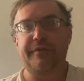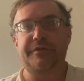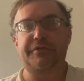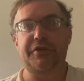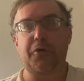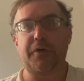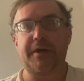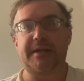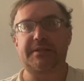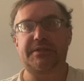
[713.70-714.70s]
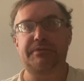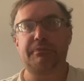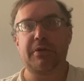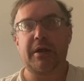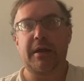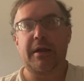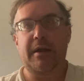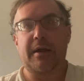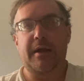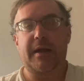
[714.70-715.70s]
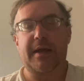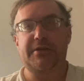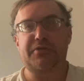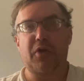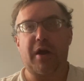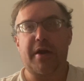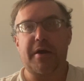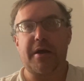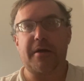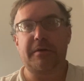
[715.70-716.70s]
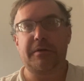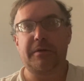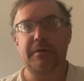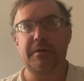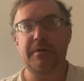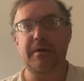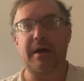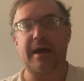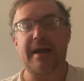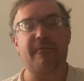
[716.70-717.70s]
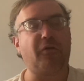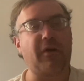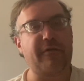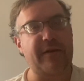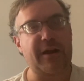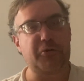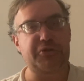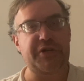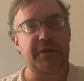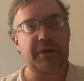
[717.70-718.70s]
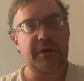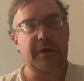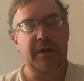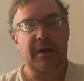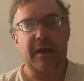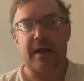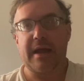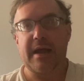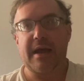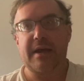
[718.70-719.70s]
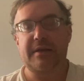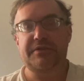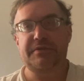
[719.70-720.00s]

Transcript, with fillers: so it's, it's not a, I have a lot of energy and